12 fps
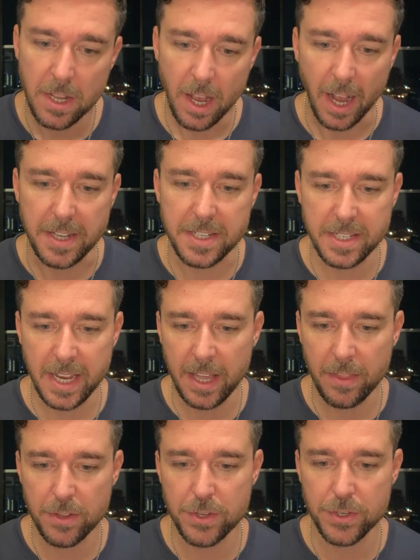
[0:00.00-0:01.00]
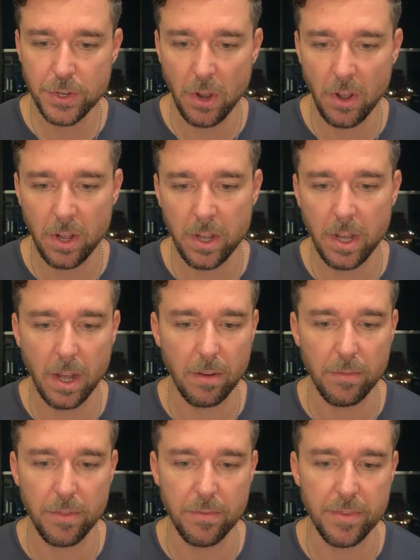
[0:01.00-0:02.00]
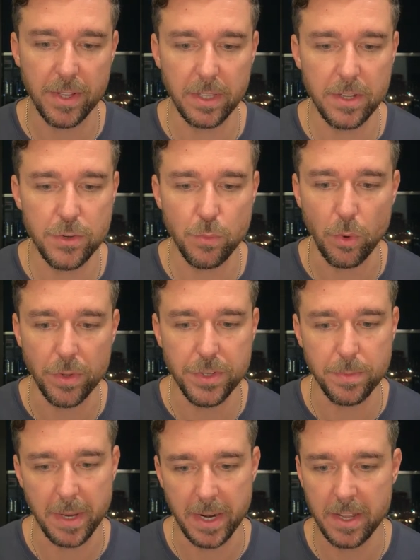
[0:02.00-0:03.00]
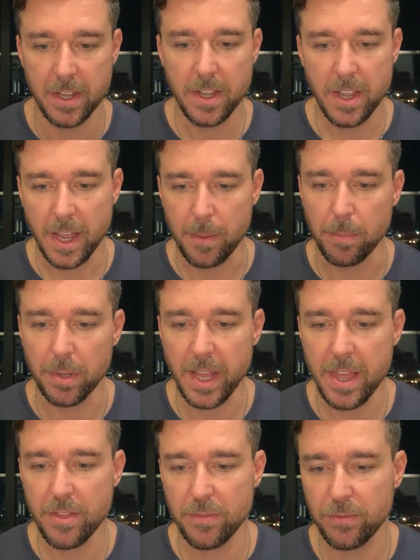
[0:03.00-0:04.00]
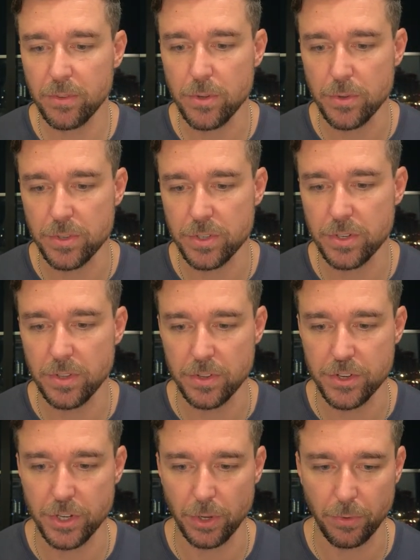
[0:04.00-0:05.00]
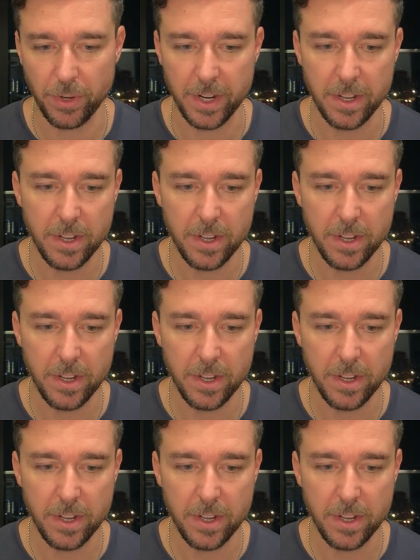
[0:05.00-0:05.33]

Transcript: I sing the song of the village woodsman and play the flutes to the children.